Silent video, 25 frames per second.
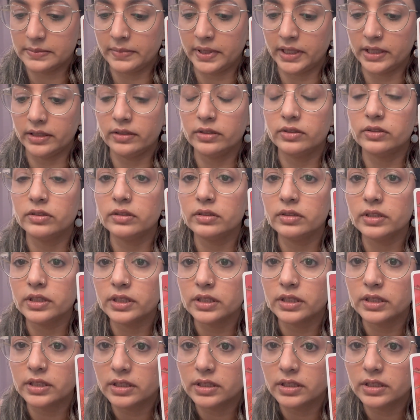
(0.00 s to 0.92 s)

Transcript: Might Hurt,